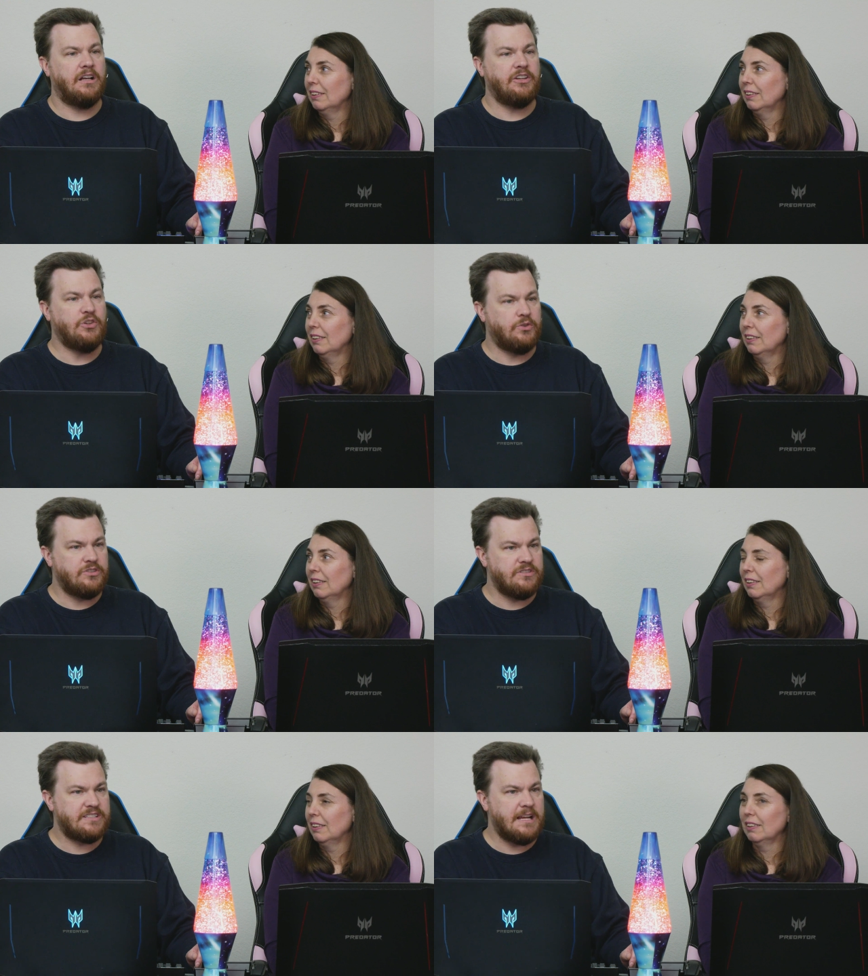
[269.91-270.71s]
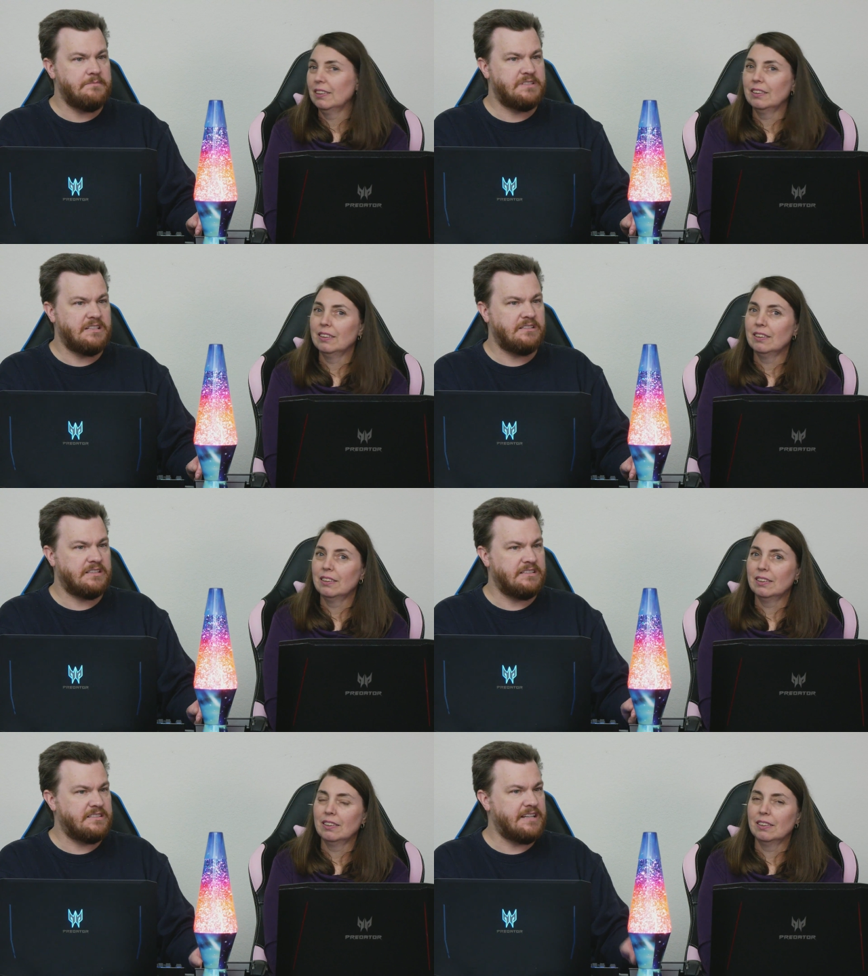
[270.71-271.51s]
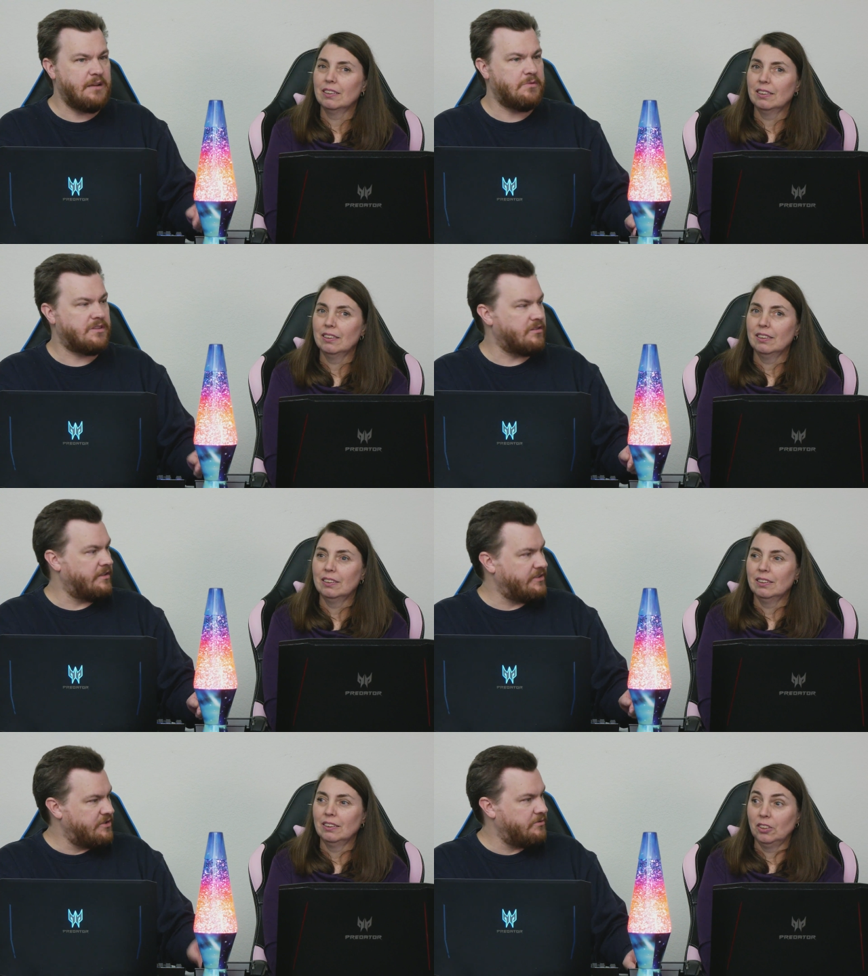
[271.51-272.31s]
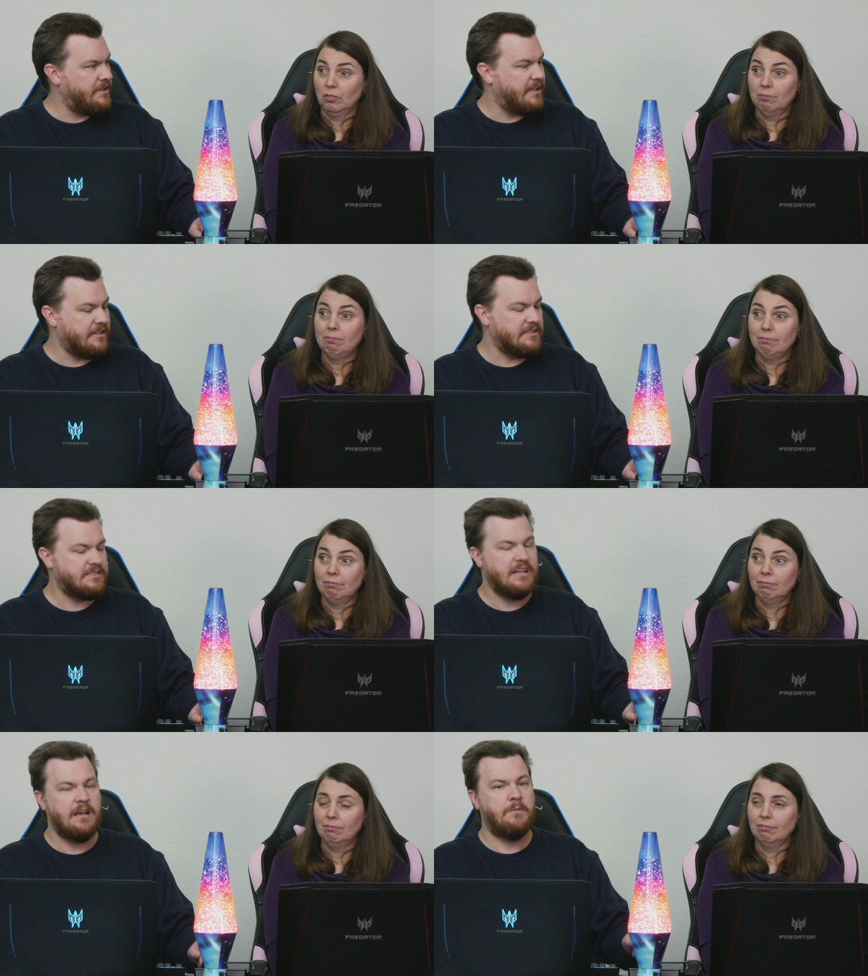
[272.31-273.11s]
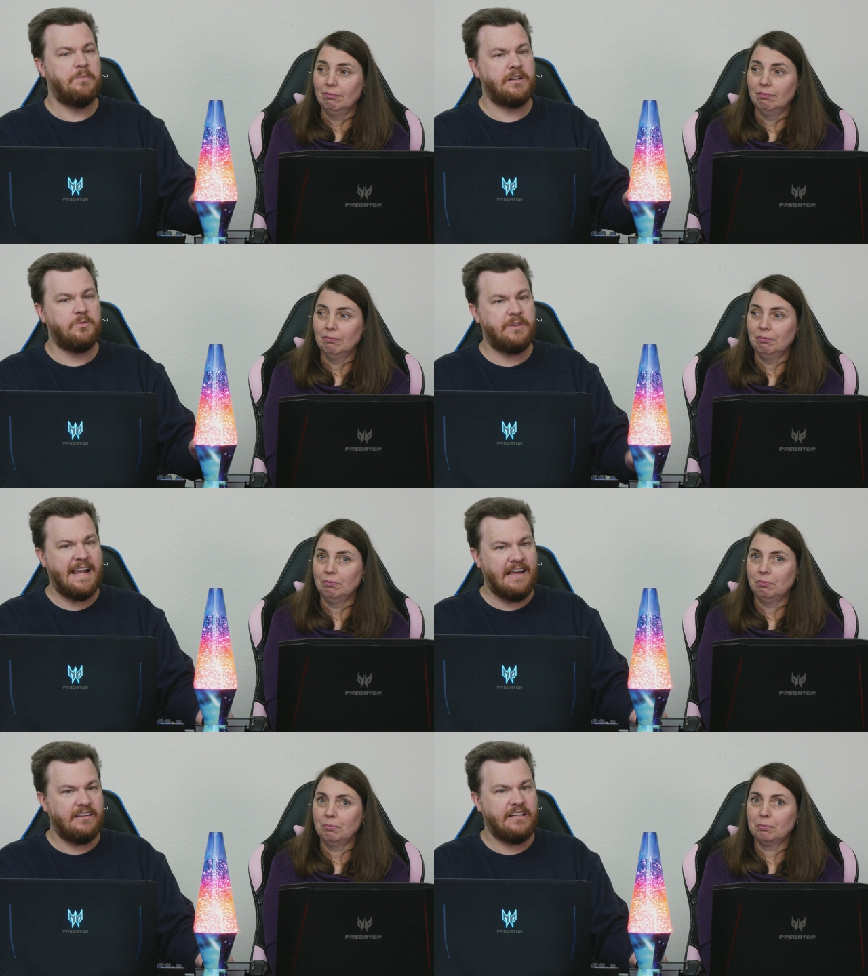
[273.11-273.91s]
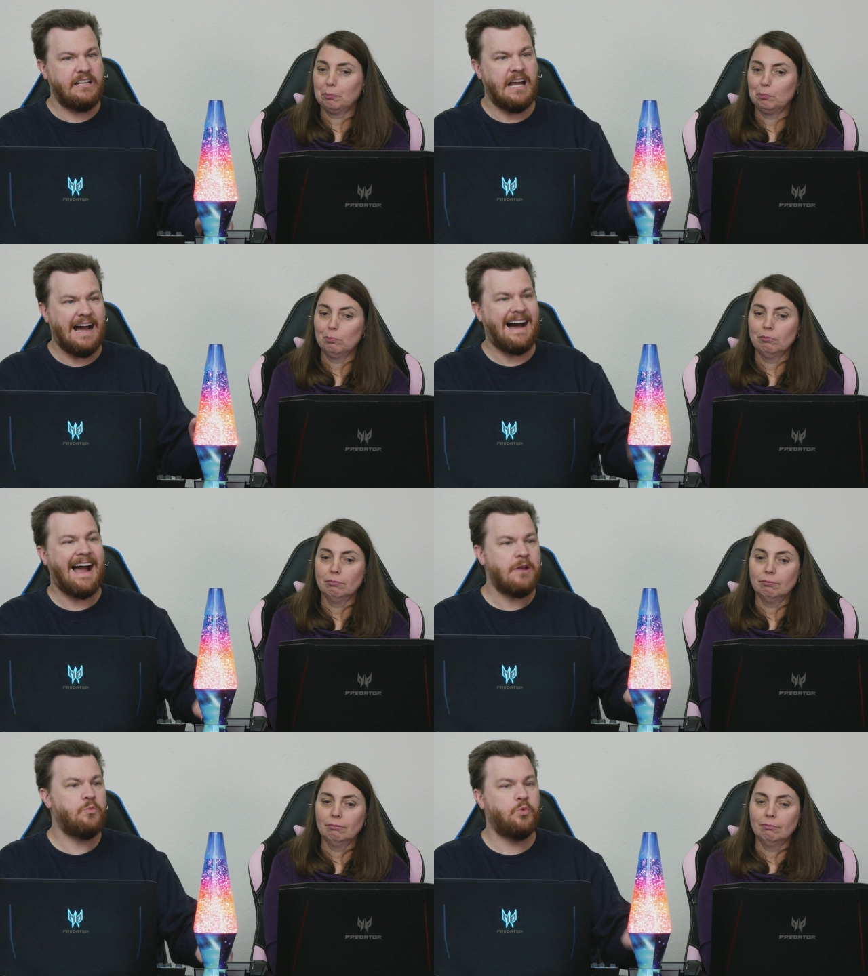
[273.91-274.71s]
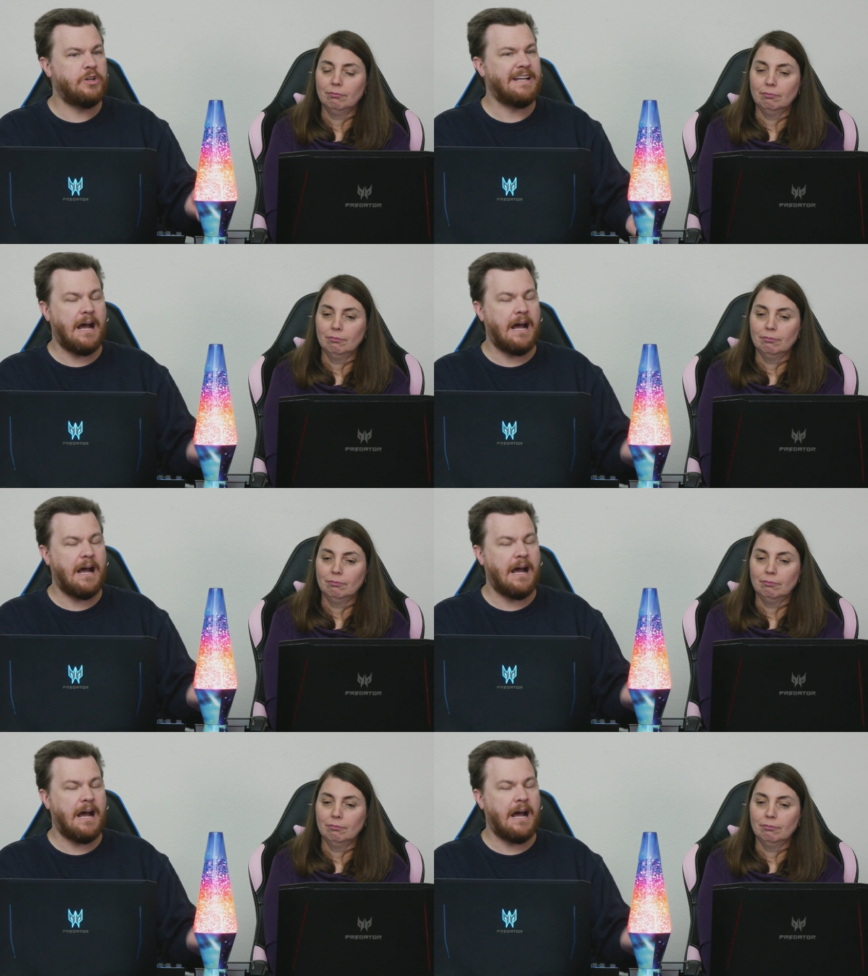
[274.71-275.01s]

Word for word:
Speaker 1: You could do the same thing today with 32 gigs, but in reality, I would